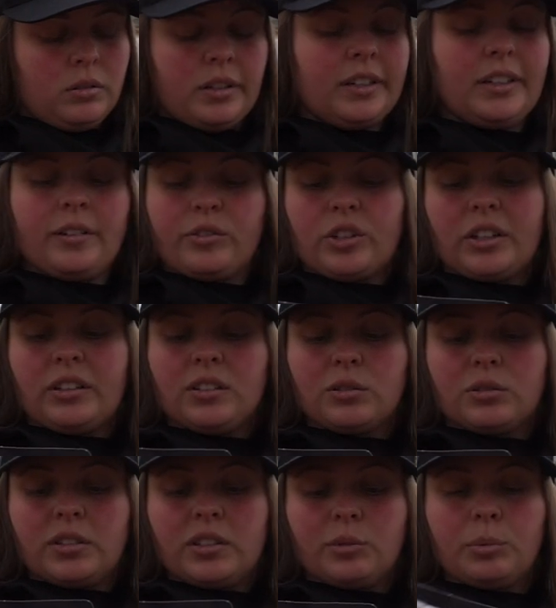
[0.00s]
ain't never tried this
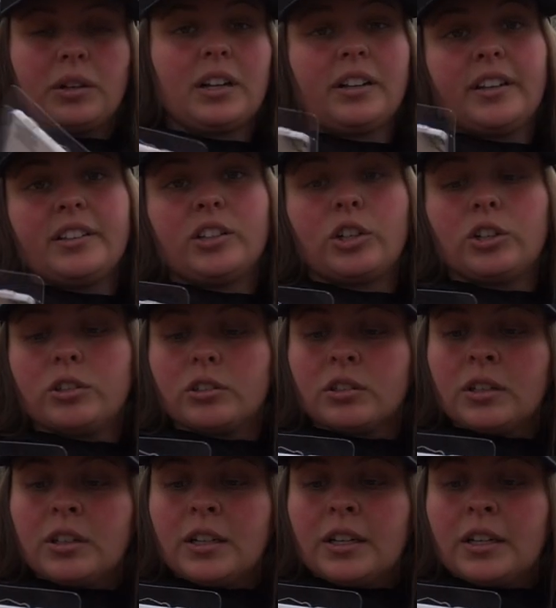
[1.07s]
one either, but I like the color.
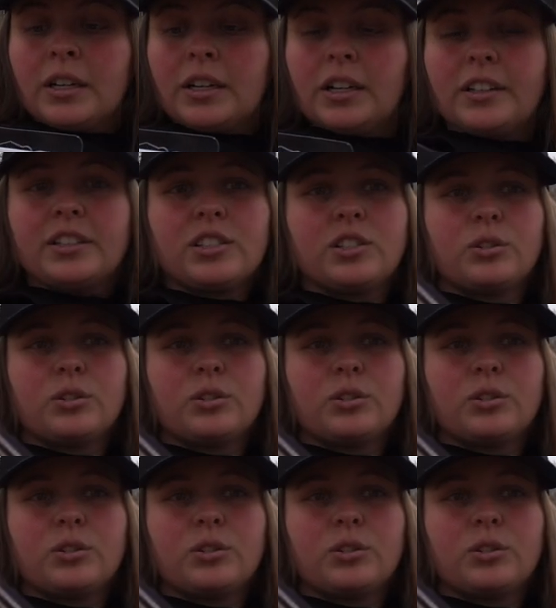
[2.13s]
This is